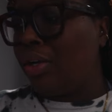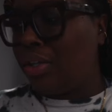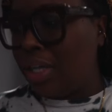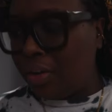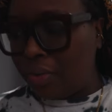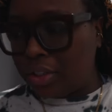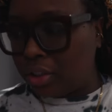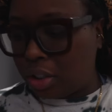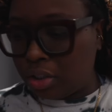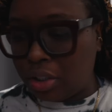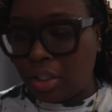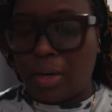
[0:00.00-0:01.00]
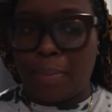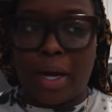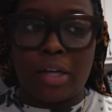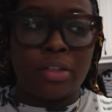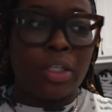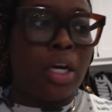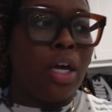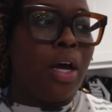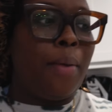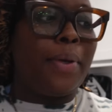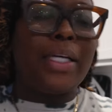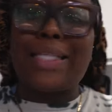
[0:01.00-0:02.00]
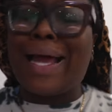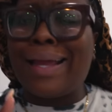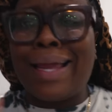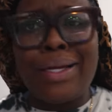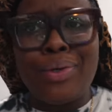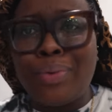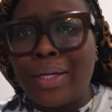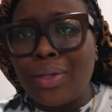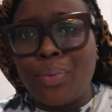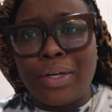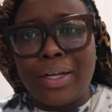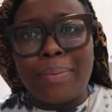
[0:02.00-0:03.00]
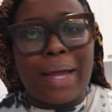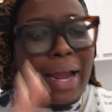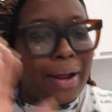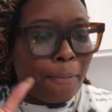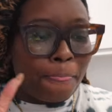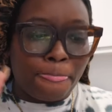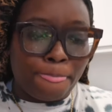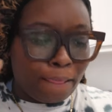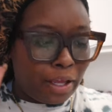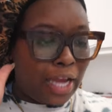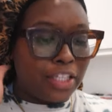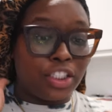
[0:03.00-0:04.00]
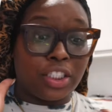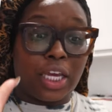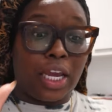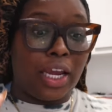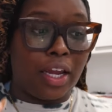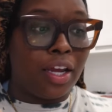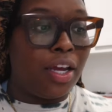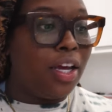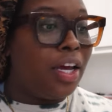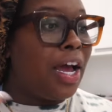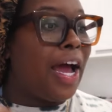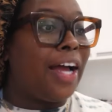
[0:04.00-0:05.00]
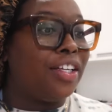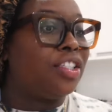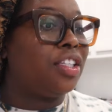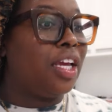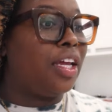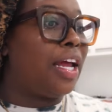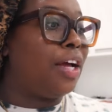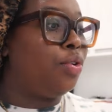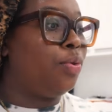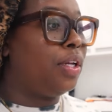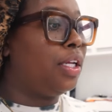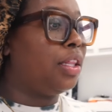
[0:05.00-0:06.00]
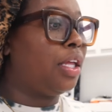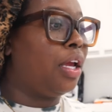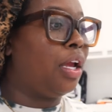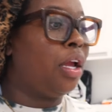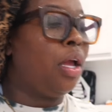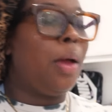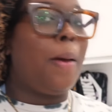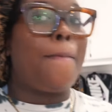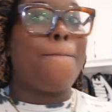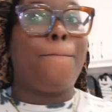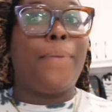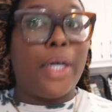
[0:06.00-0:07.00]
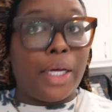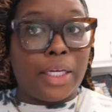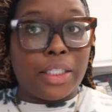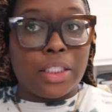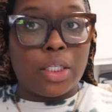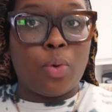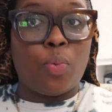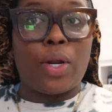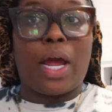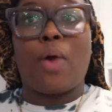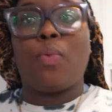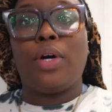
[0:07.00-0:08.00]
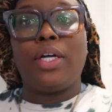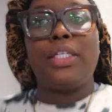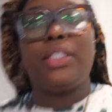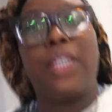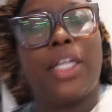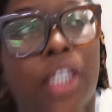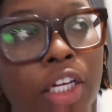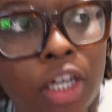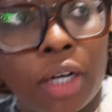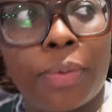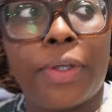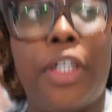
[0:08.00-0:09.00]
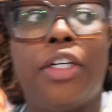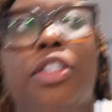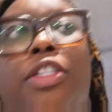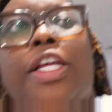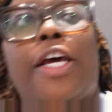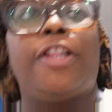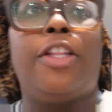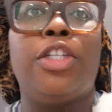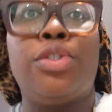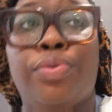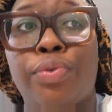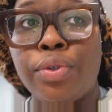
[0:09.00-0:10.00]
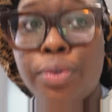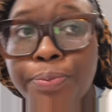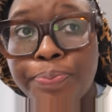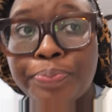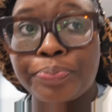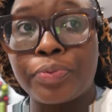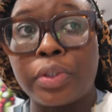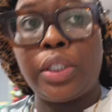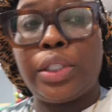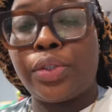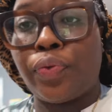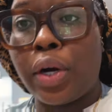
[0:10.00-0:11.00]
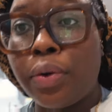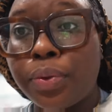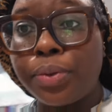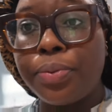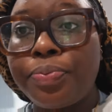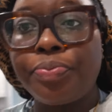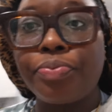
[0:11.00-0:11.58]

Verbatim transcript: the decorations are still in the box because i can't do nothing with them like i just can't i just cannot do anything but what I was telling y'all was that this room, this front room,